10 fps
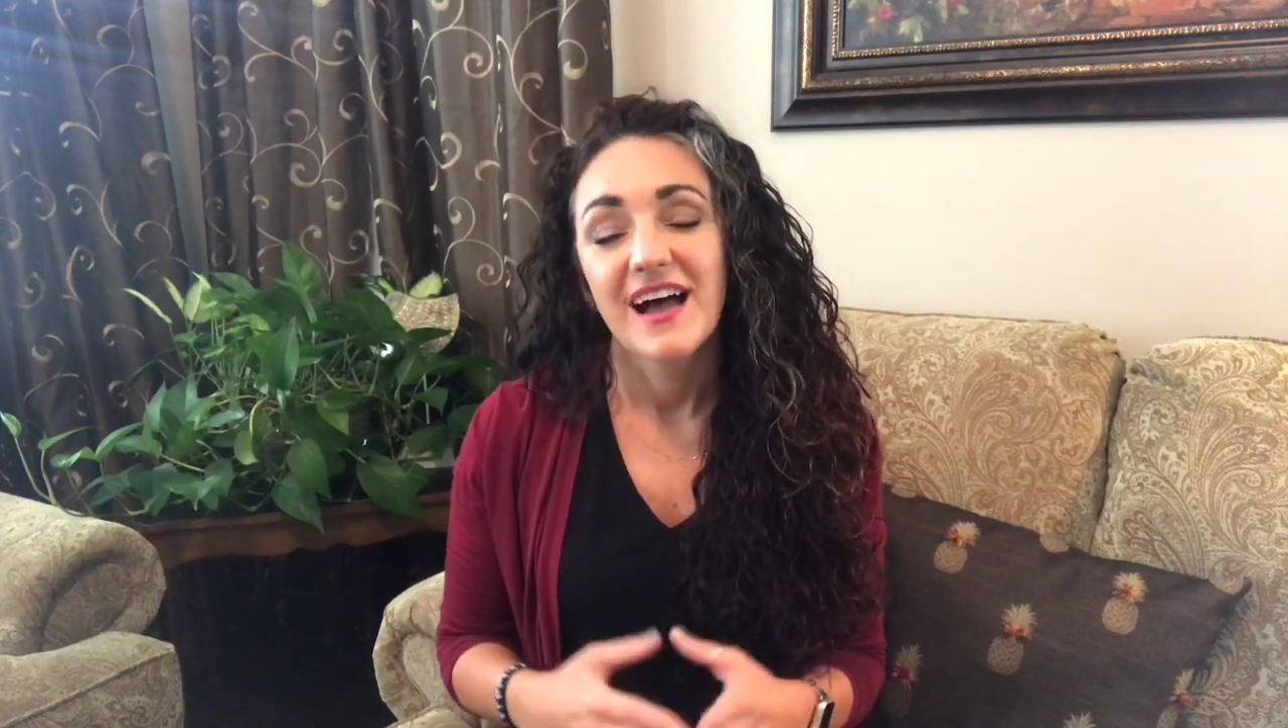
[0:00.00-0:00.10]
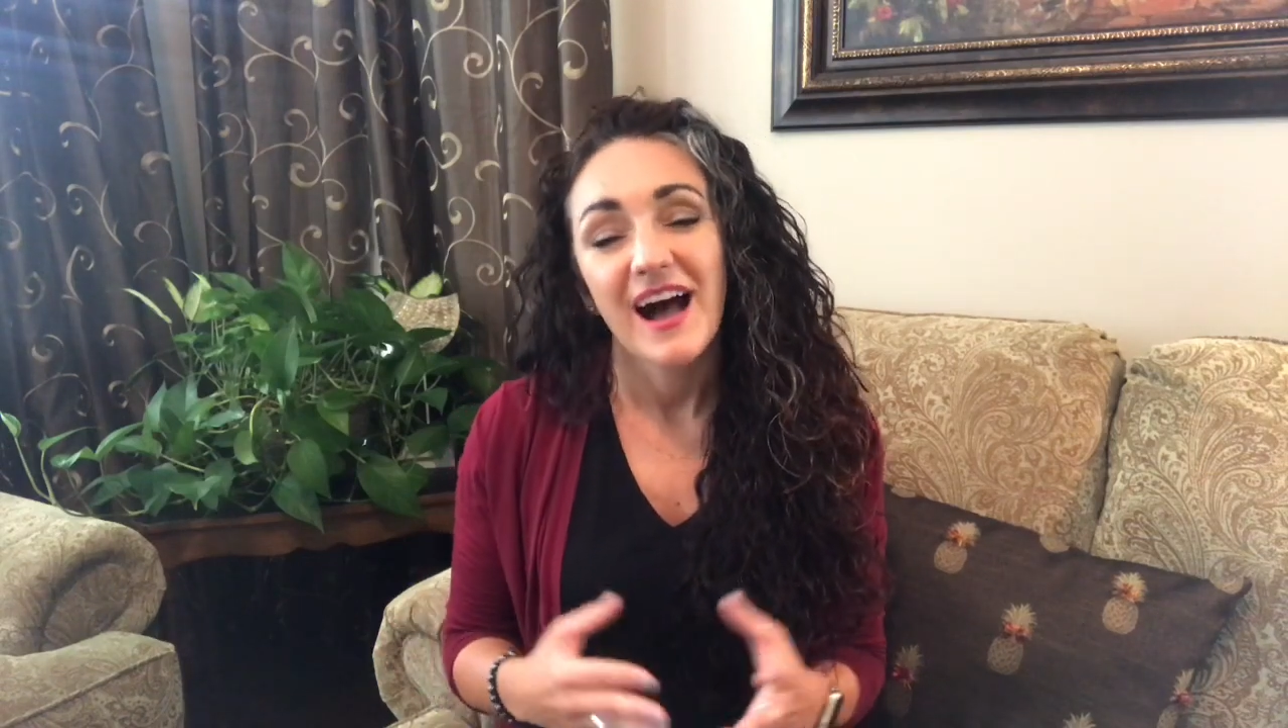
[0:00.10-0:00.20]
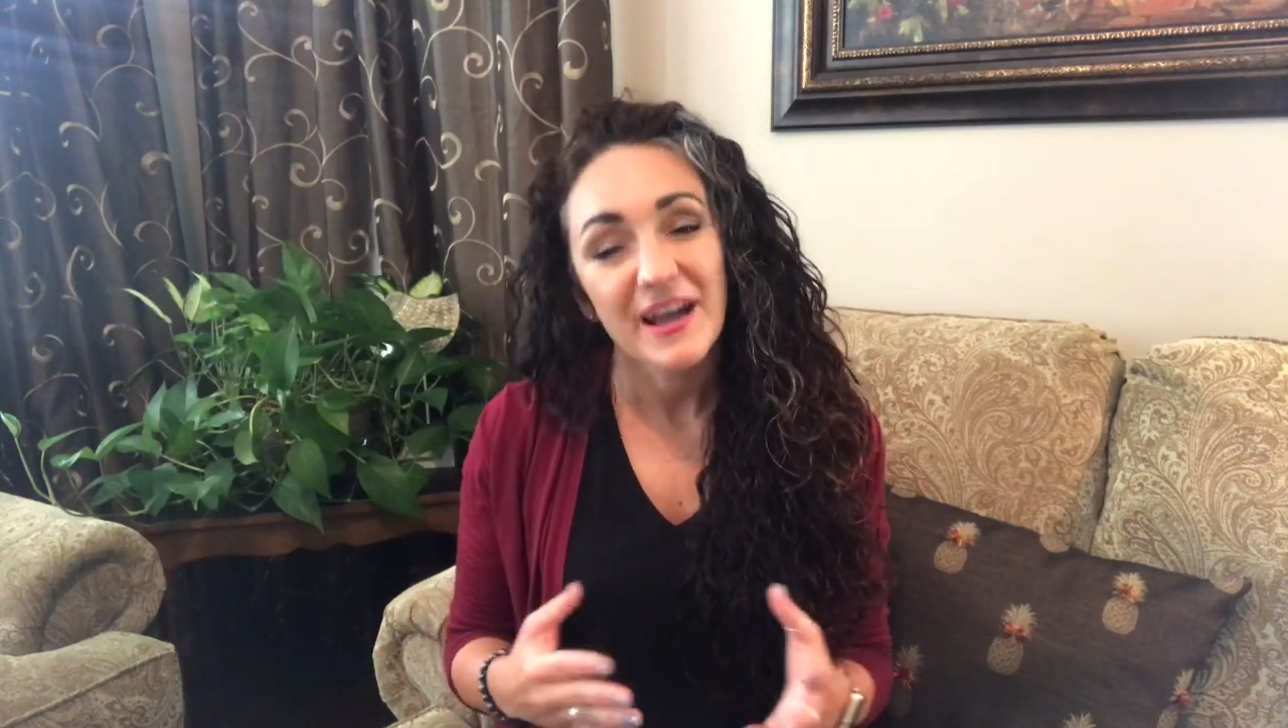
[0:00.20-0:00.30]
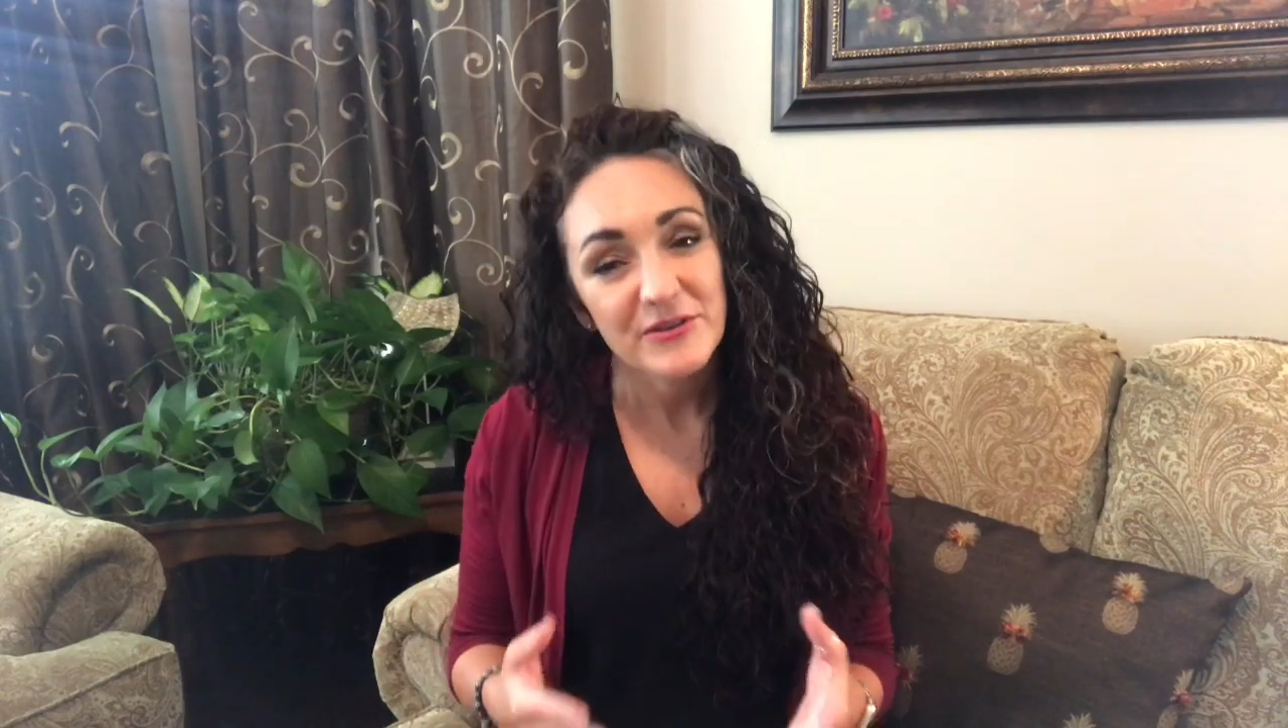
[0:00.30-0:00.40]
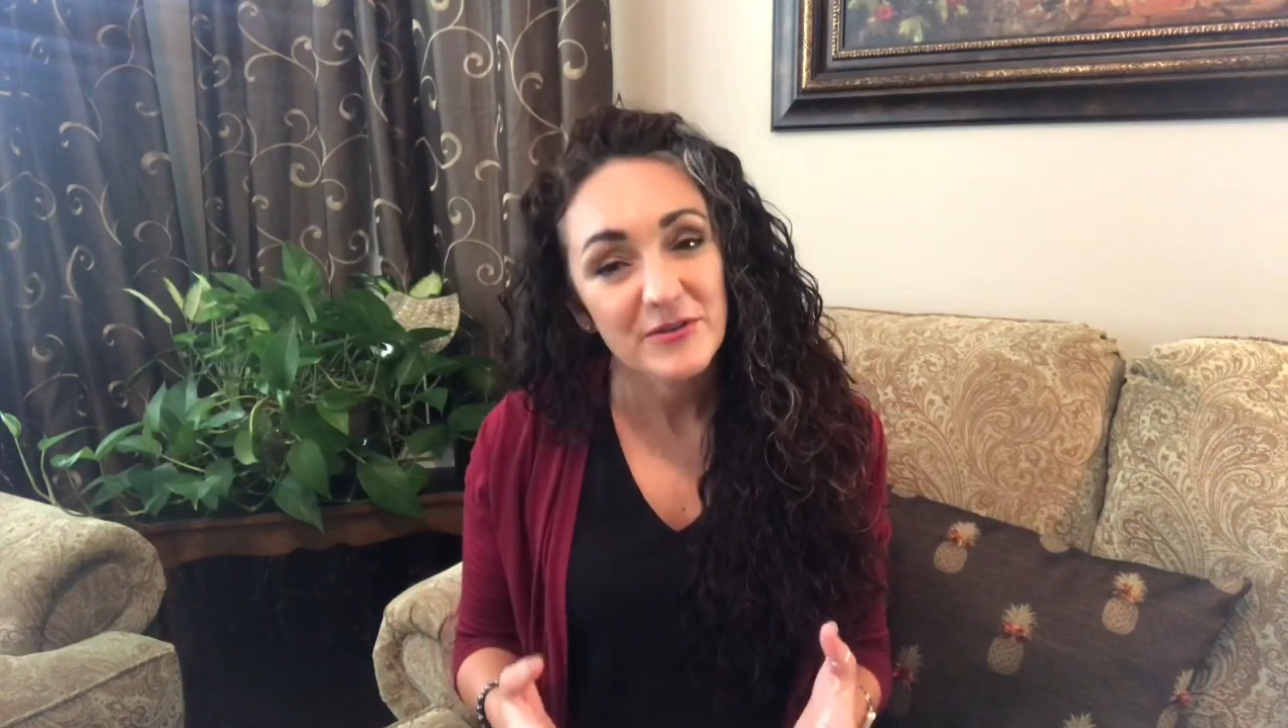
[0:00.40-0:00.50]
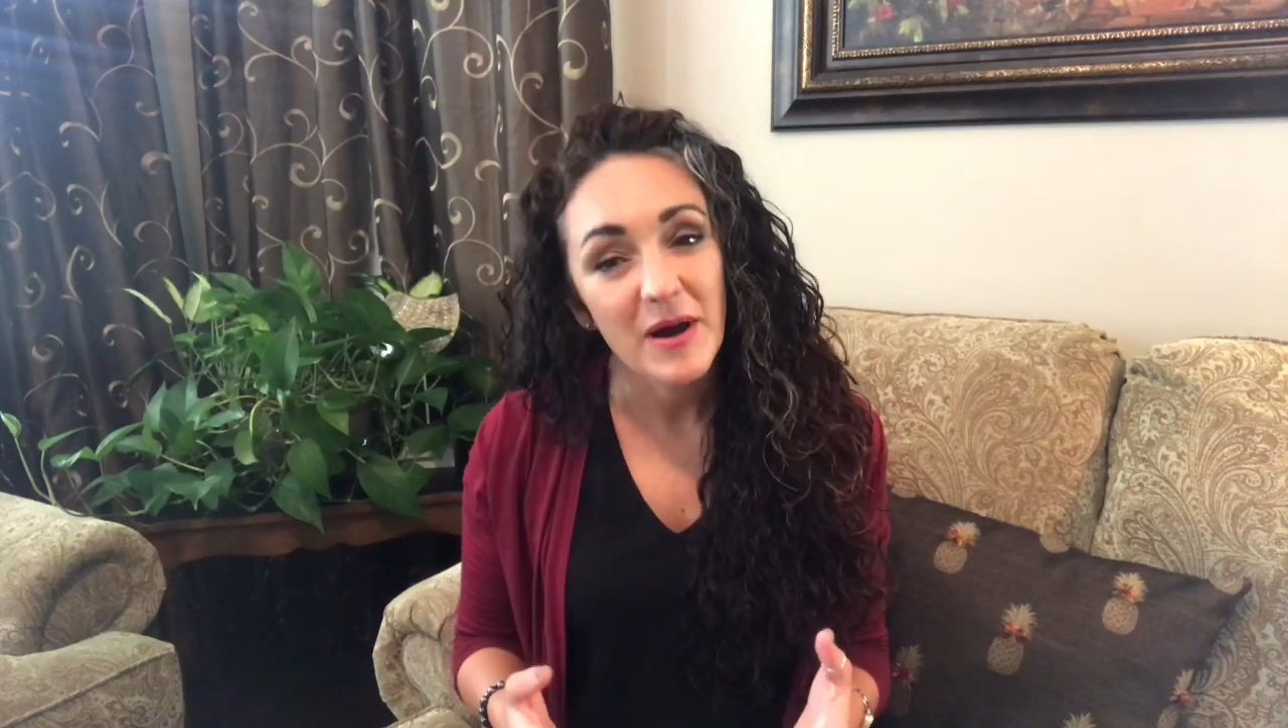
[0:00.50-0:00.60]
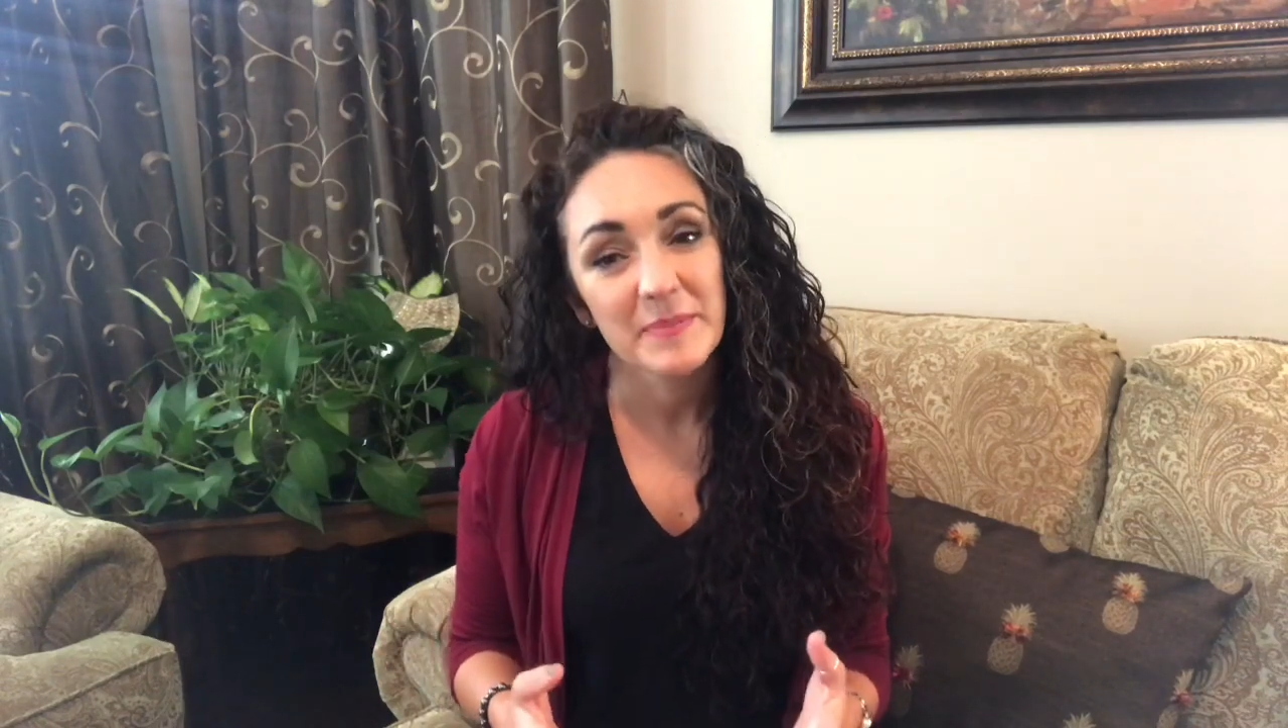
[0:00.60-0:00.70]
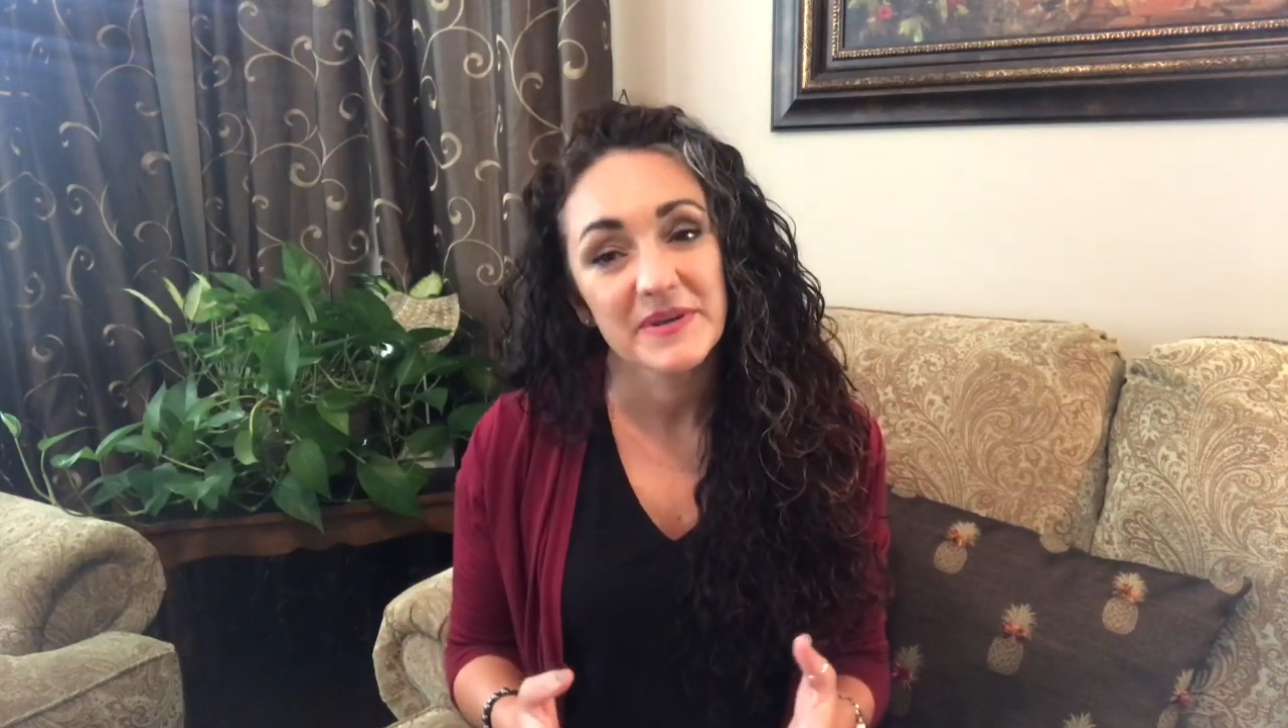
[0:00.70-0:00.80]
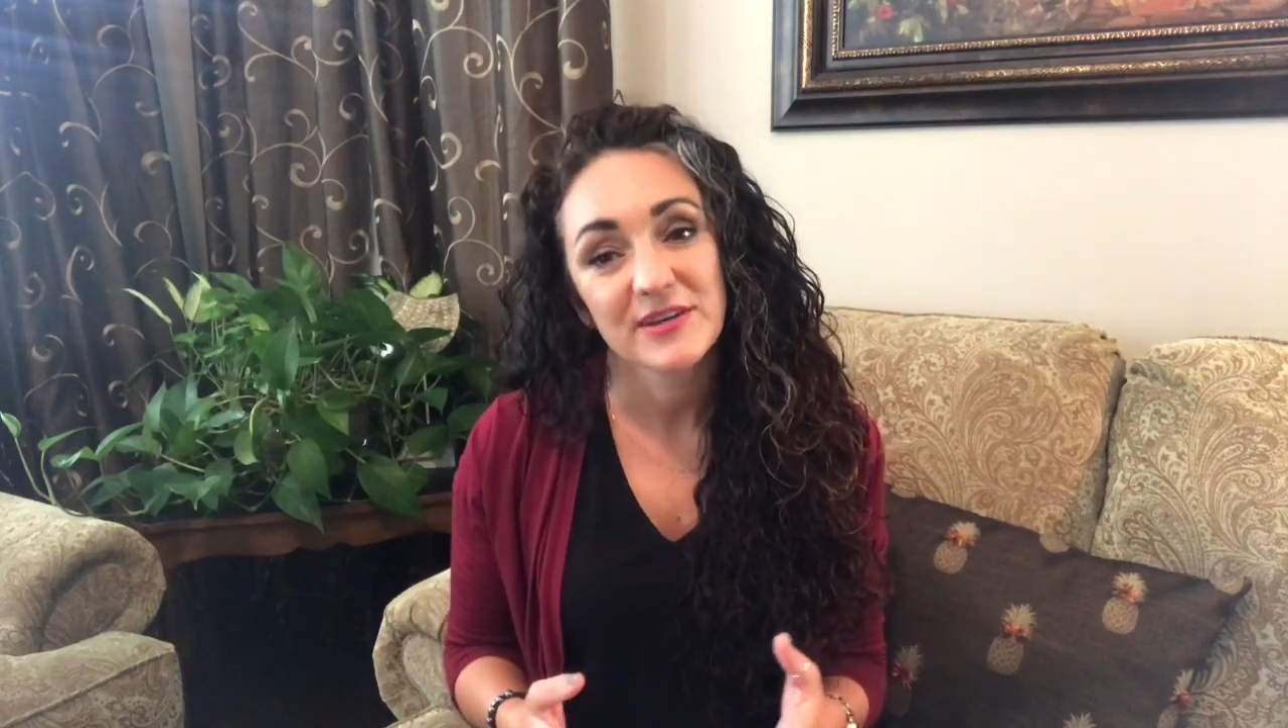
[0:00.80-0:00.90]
I grew up